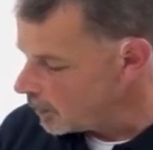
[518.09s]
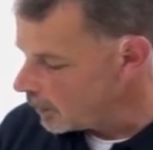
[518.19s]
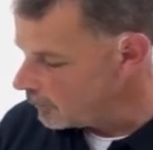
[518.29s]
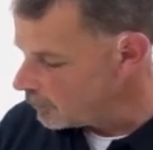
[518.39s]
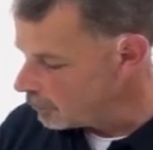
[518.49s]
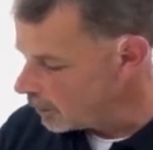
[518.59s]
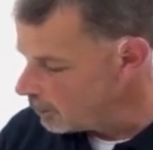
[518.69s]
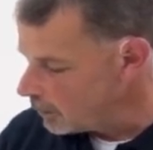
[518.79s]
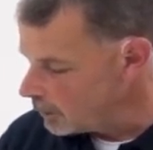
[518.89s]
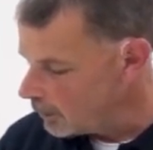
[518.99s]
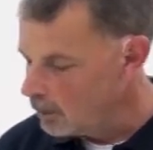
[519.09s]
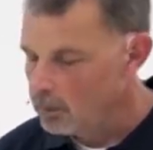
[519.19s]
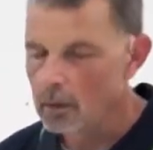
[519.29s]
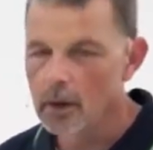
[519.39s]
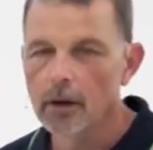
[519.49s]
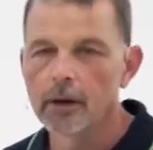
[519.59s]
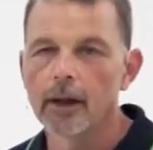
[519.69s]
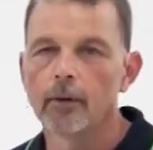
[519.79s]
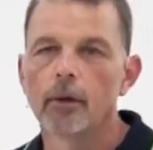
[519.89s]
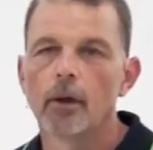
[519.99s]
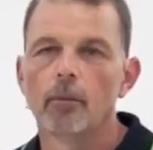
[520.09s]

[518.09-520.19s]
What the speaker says: part of the tripod will go down.